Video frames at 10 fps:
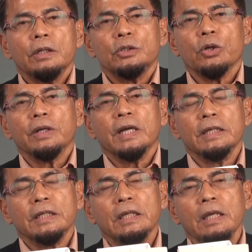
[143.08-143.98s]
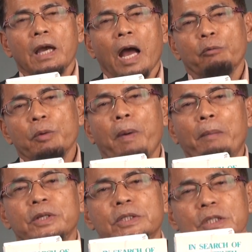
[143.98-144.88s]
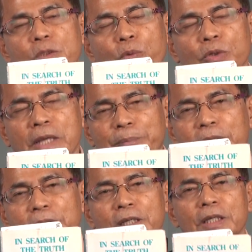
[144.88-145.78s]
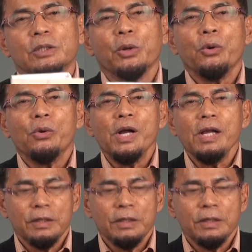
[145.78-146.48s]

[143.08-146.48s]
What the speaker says: John Hurley. We published this book some 30 years ago.